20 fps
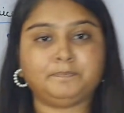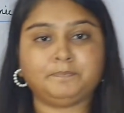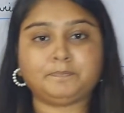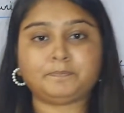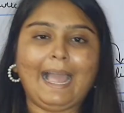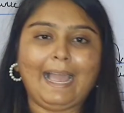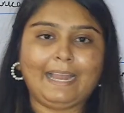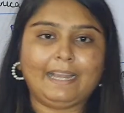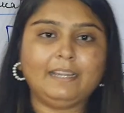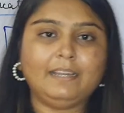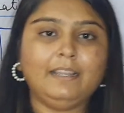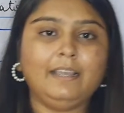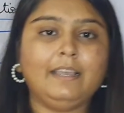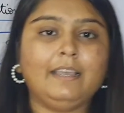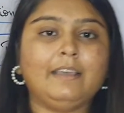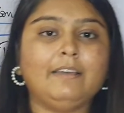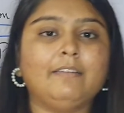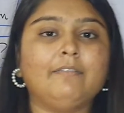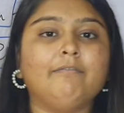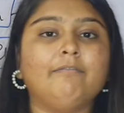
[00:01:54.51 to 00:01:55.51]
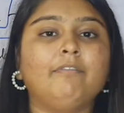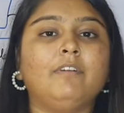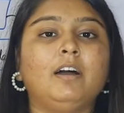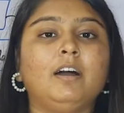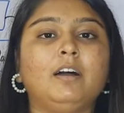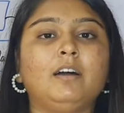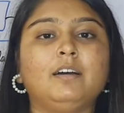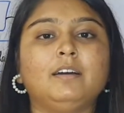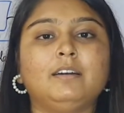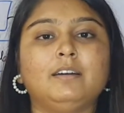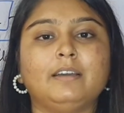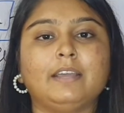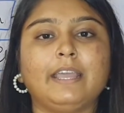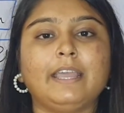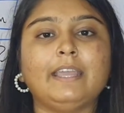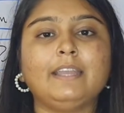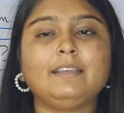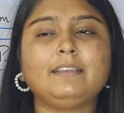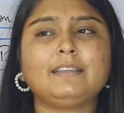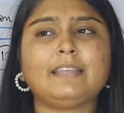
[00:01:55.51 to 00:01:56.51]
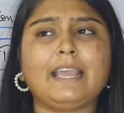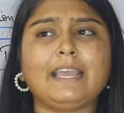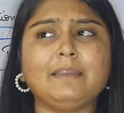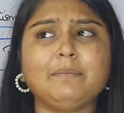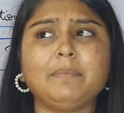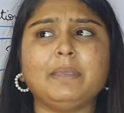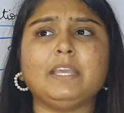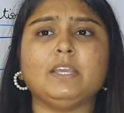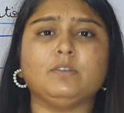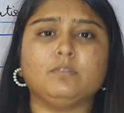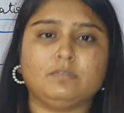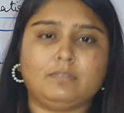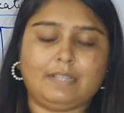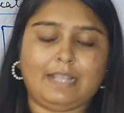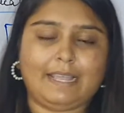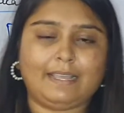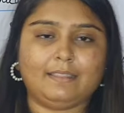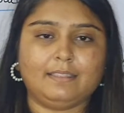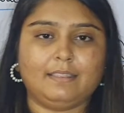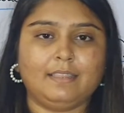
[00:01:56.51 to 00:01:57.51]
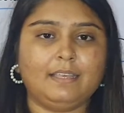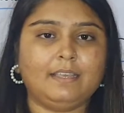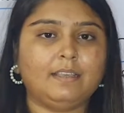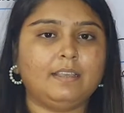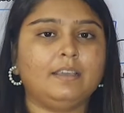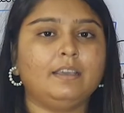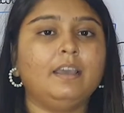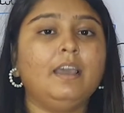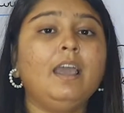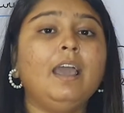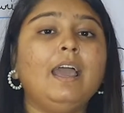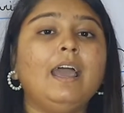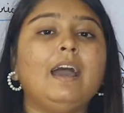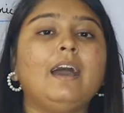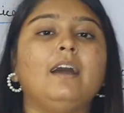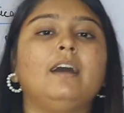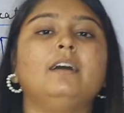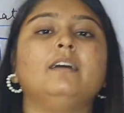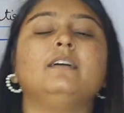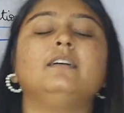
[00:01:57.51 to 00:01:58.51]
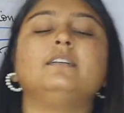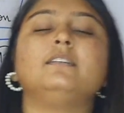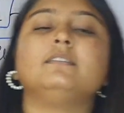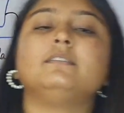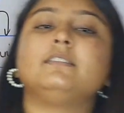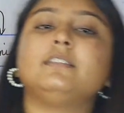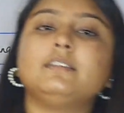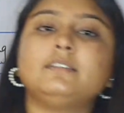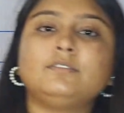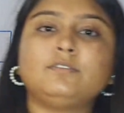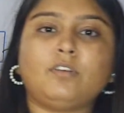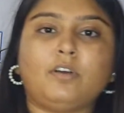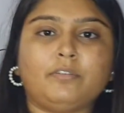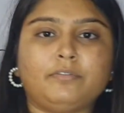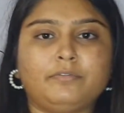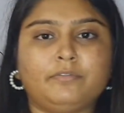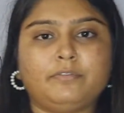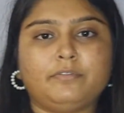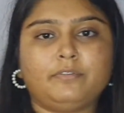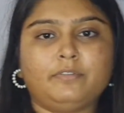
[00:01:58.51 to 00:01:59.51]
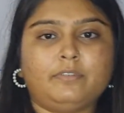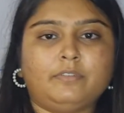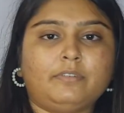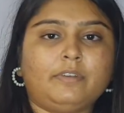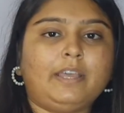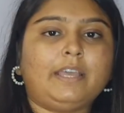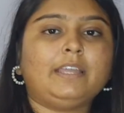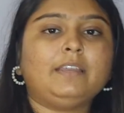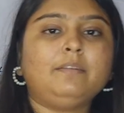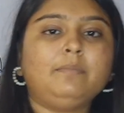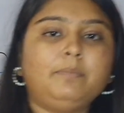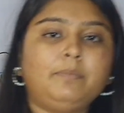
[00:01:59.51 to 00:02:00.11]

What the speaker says: And it can be used like the software